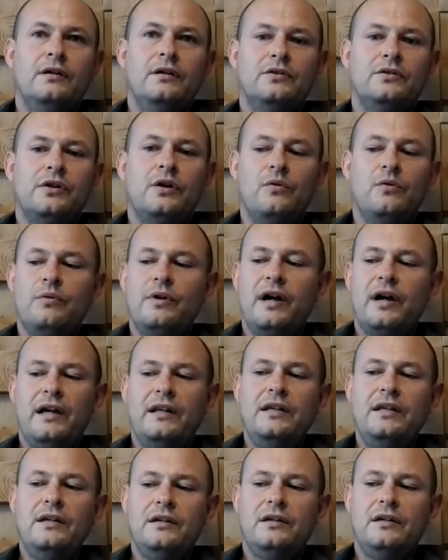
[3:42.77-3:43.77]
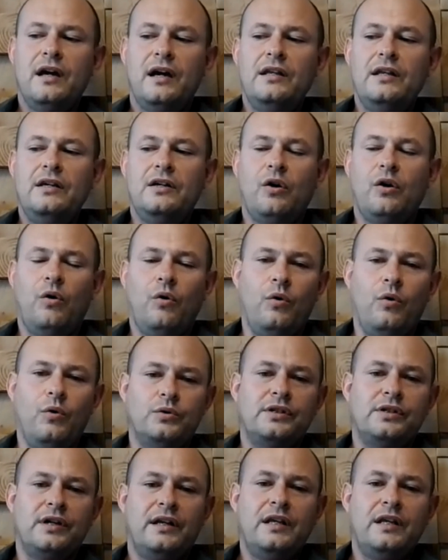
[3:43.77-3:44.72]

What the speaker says: So any court,